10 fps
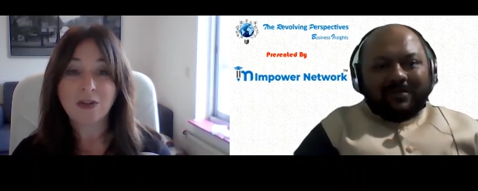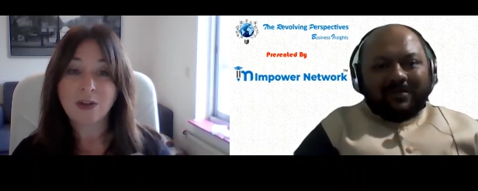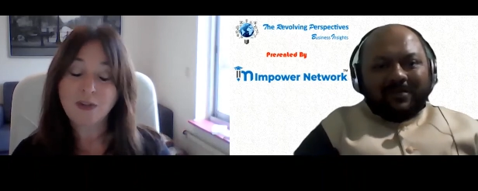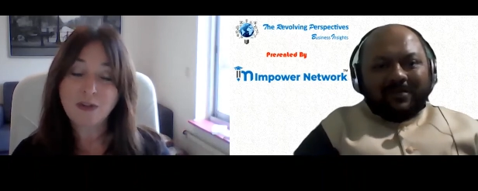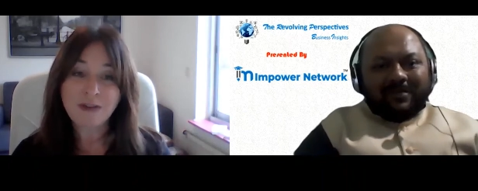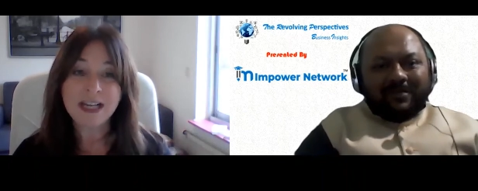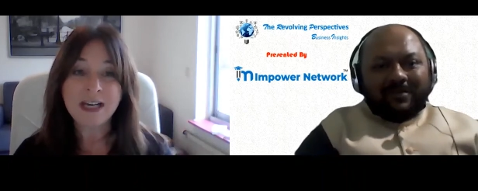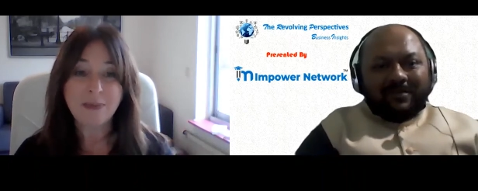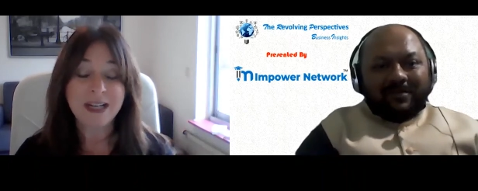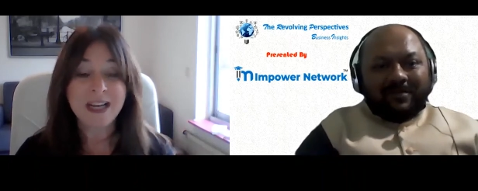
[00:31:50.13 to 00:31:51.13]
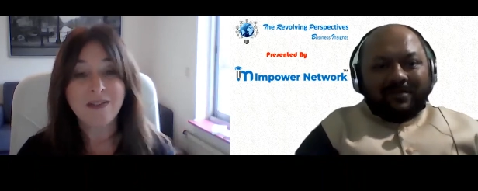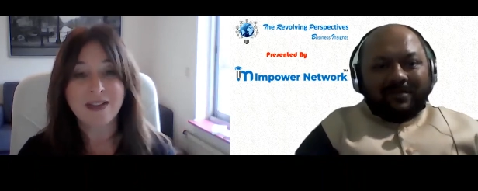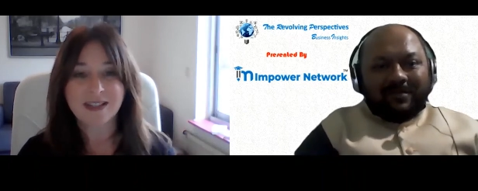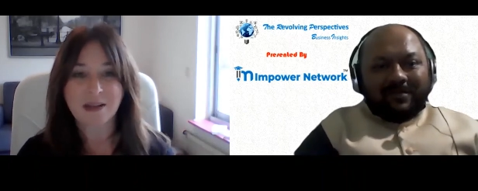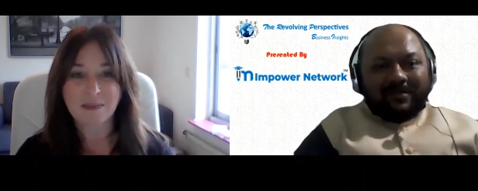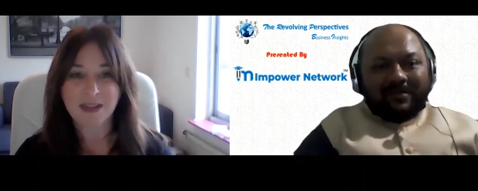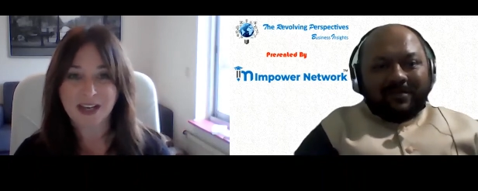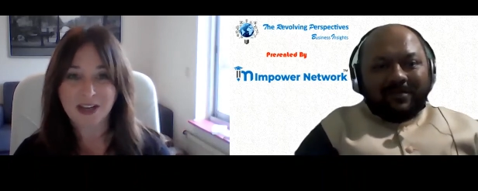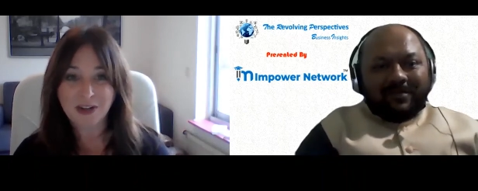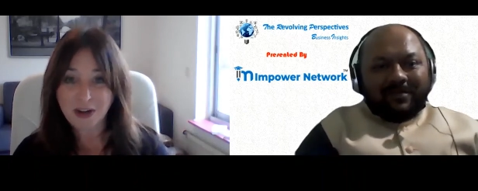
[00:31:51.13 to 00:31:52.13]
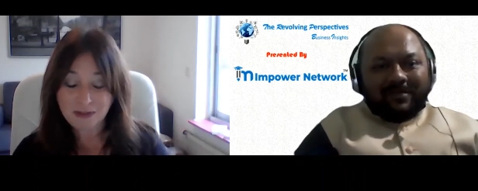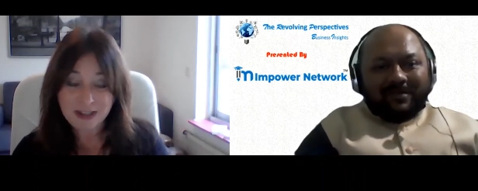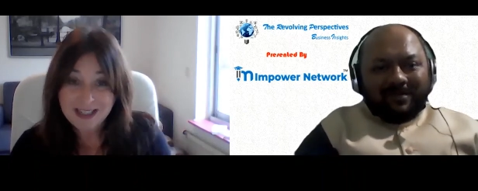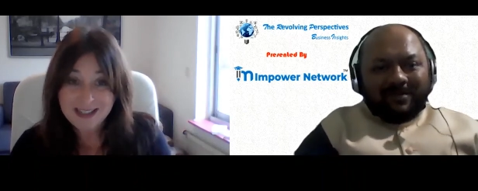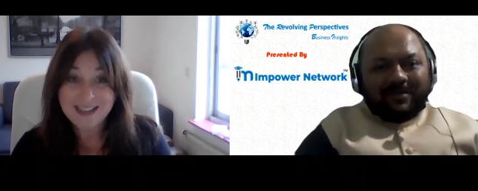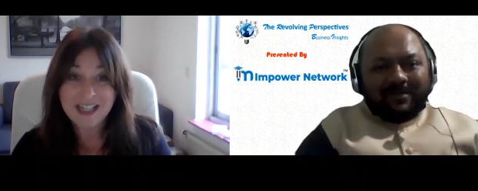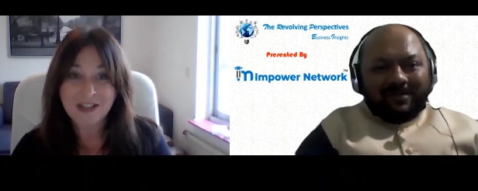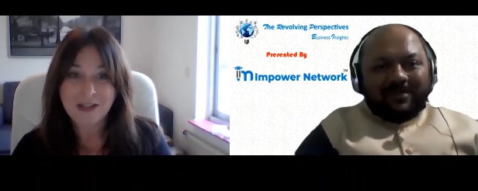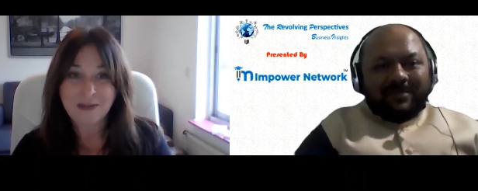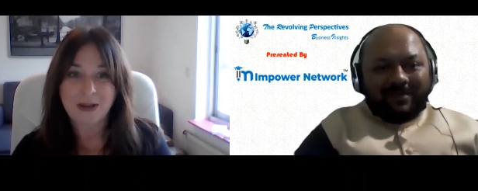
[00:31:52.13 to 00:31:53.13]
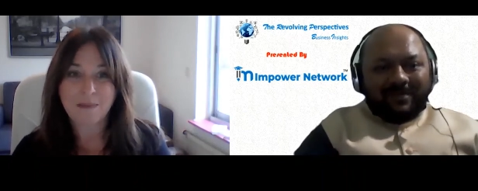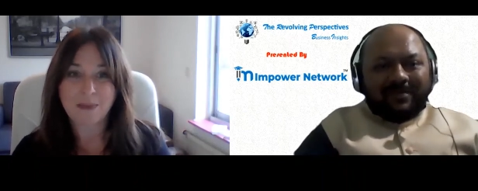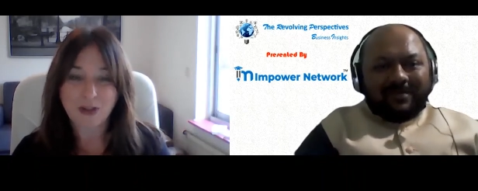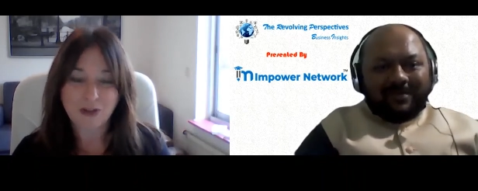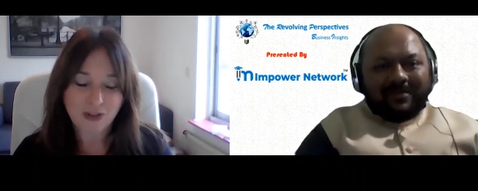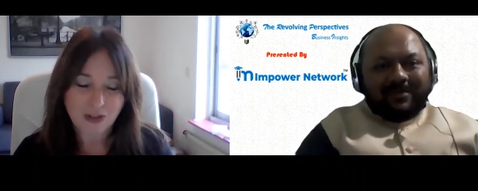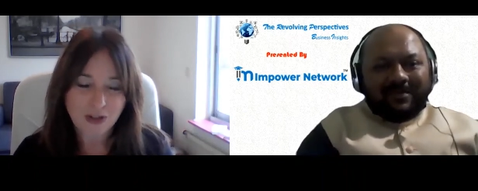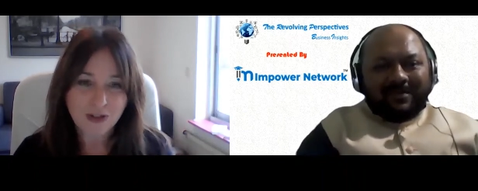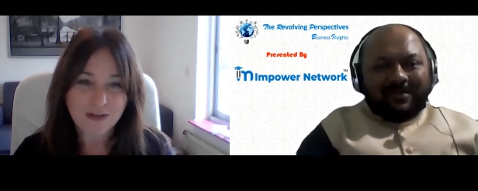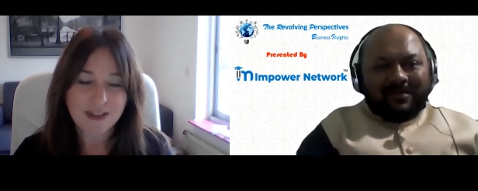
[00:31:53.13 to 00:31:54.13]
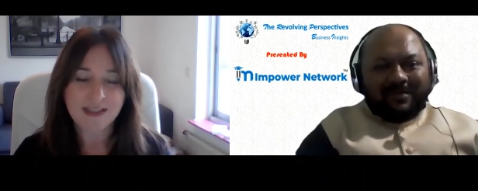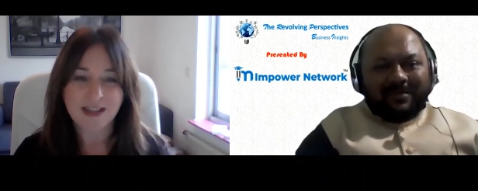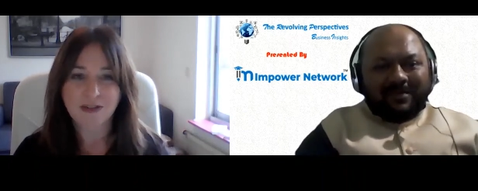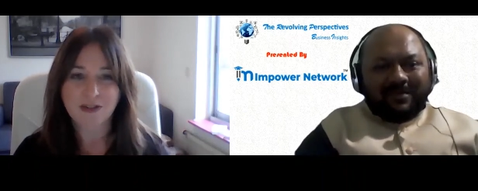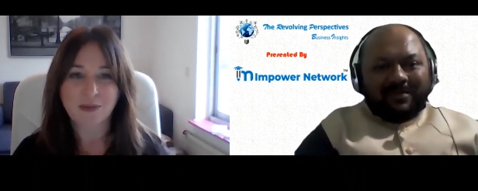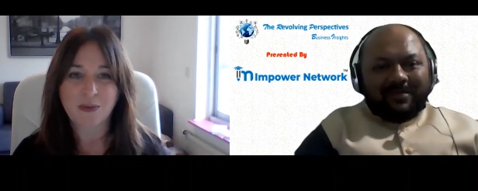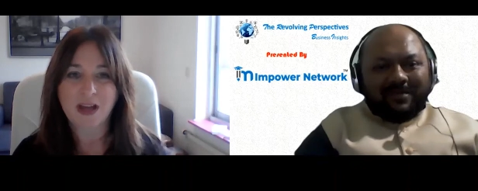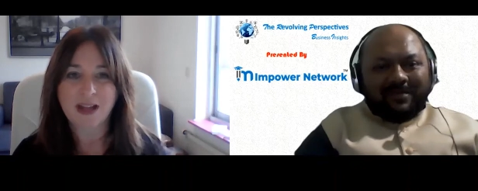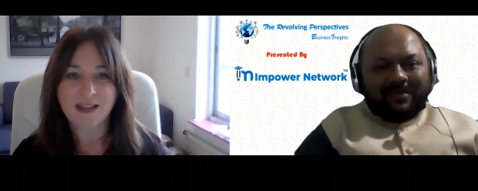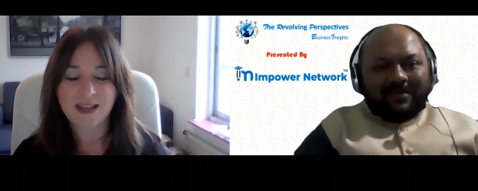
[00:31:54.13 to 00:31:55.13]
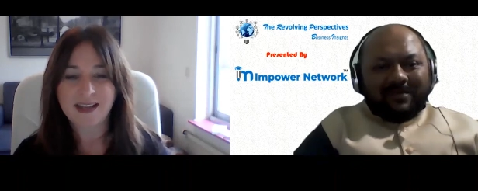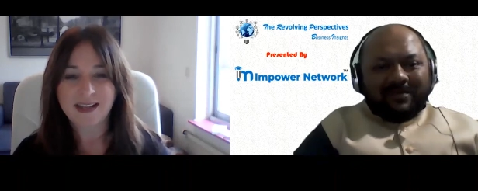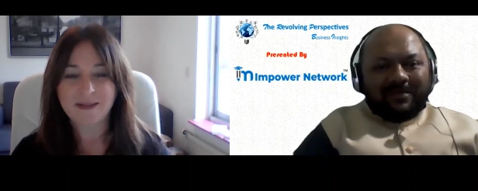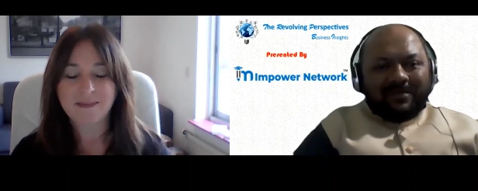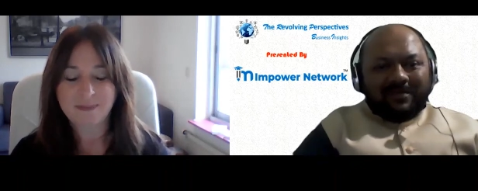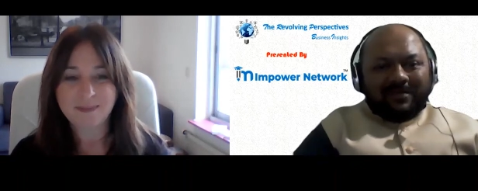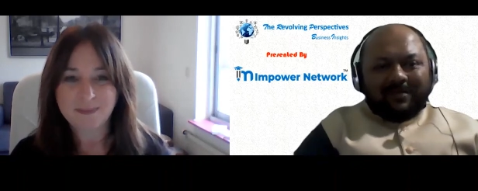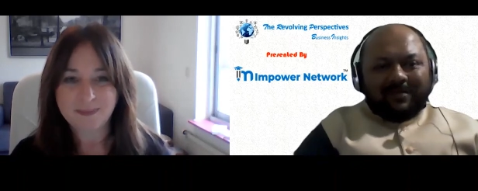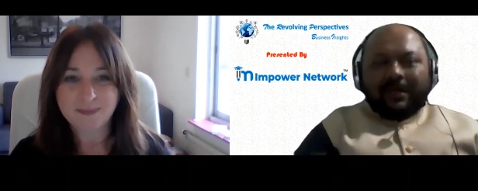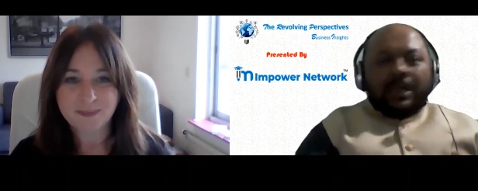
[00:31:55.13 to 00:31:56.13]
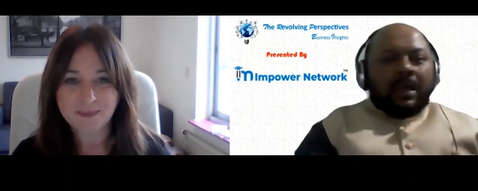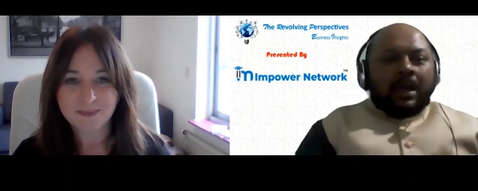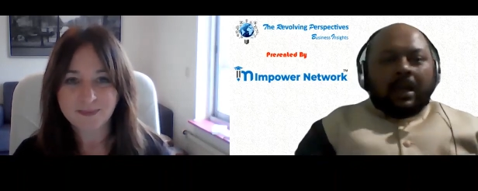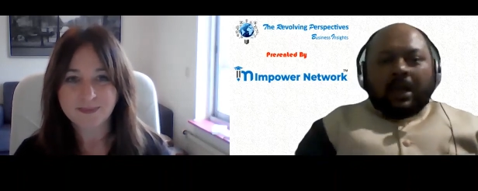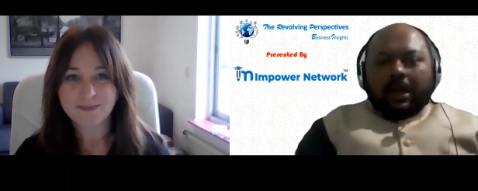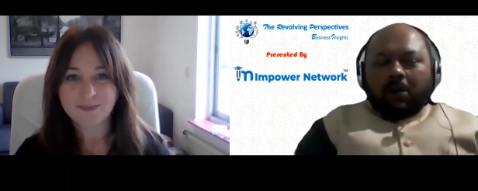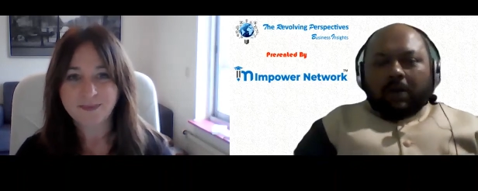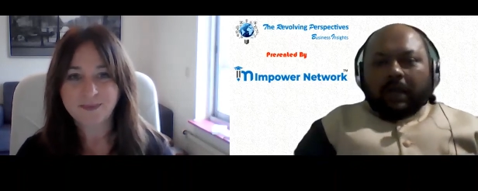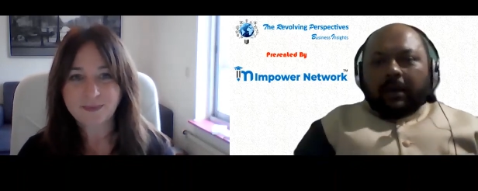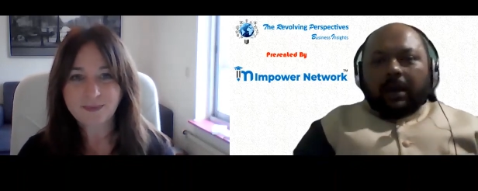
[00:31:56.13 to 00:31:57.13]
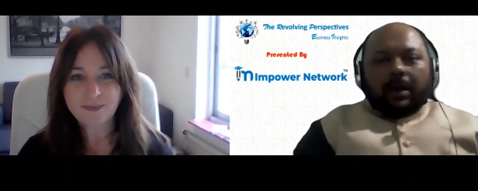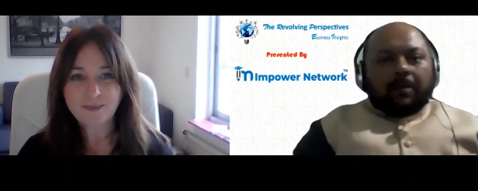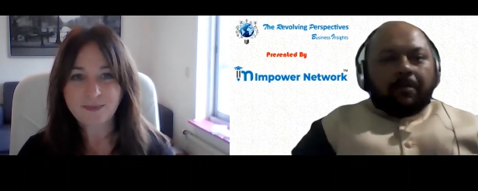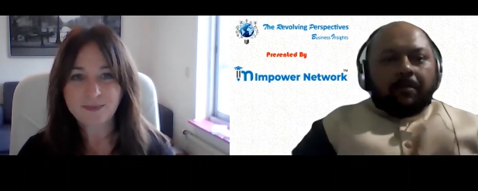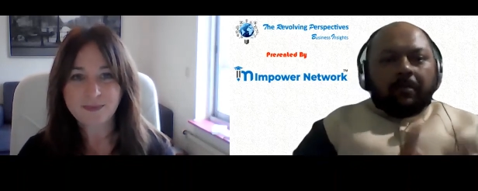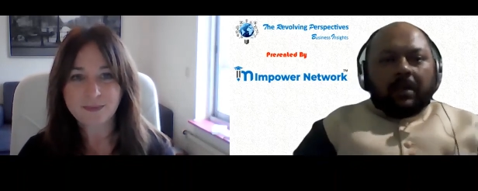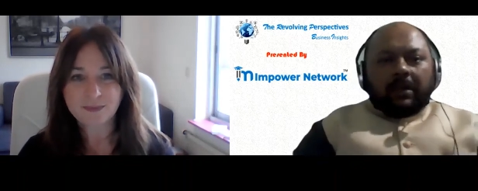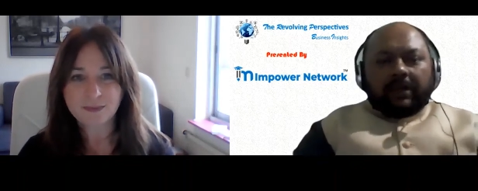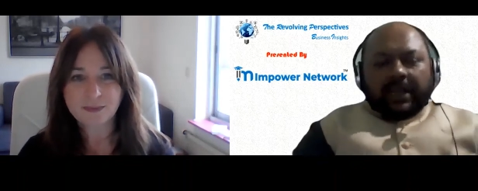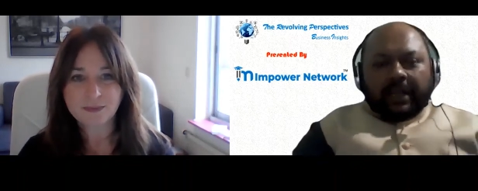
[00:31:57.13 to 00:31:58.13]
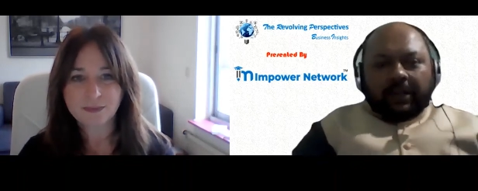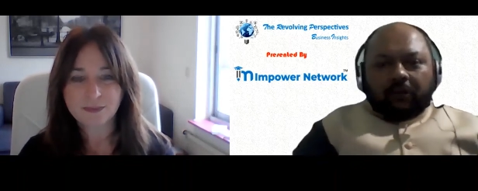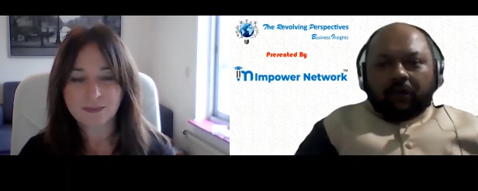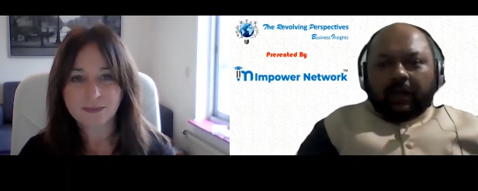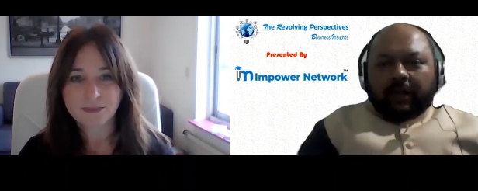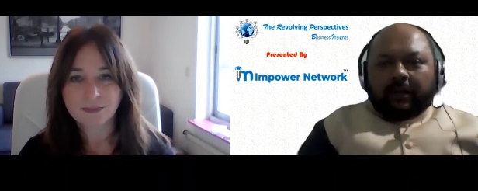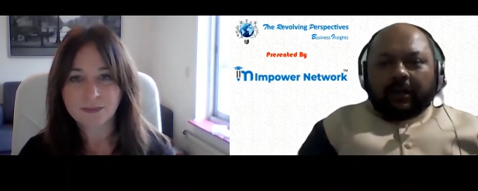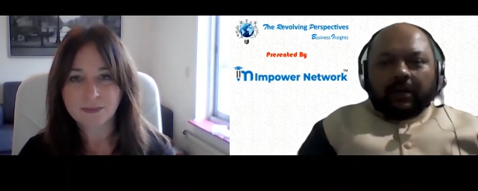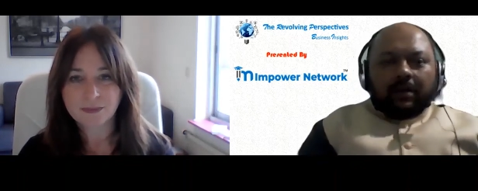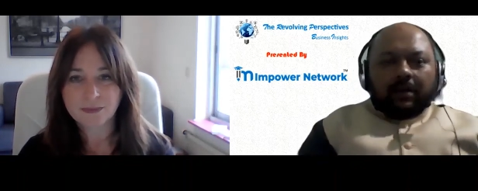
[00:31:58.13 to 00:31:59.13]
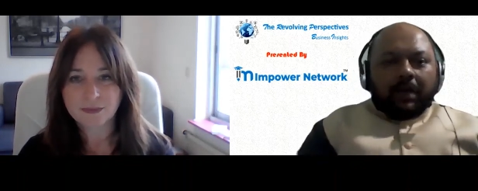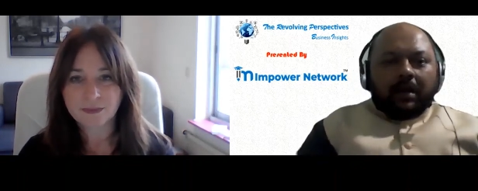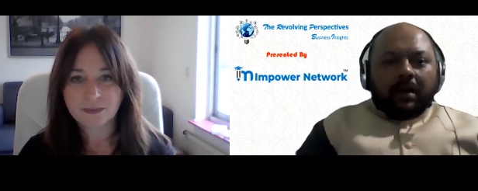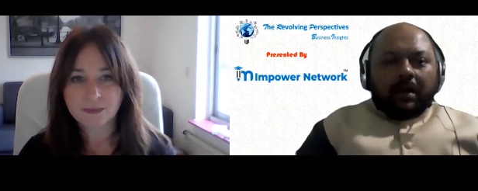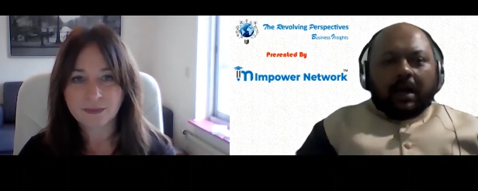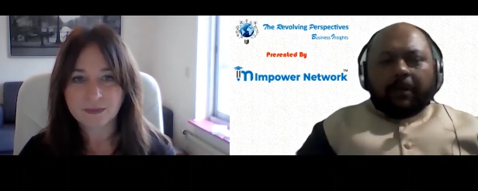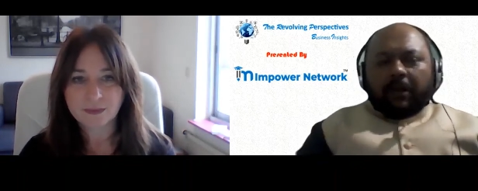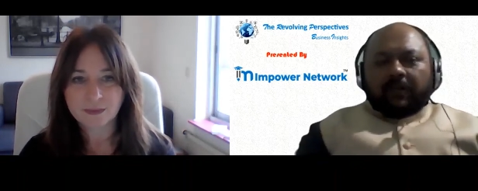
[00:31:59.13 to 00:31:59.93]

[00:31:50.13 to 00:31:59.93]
Speaker 1: so if you really believe in something you know really stick to it but you should do your research as well
Speaker 2: mm. okay uh, taking it to an end here, uh, a couple of